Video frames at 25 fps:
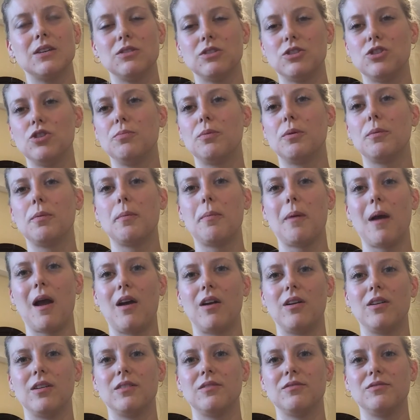super
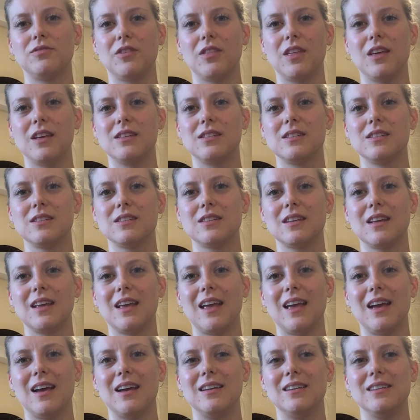prepared for this
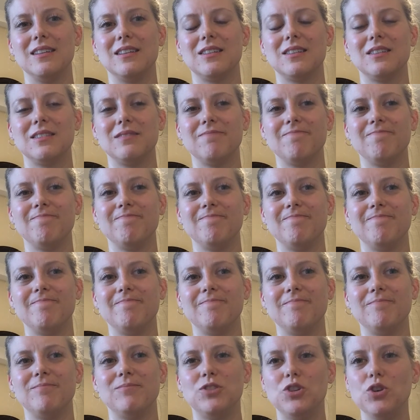and
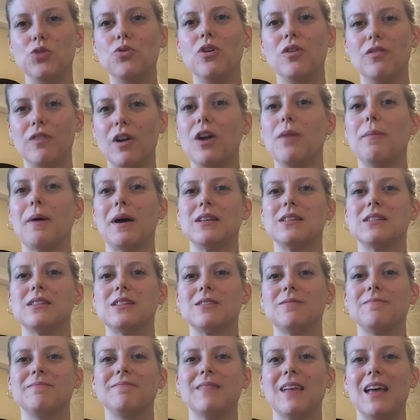do your very
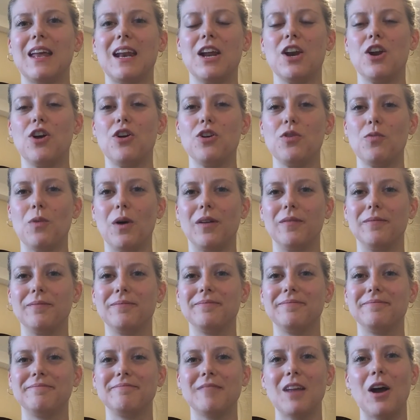best. And I know you will.
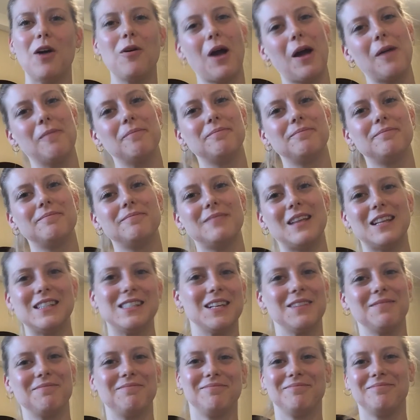Okay,
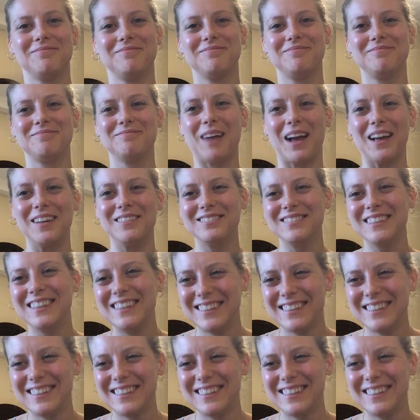that's it. Bye.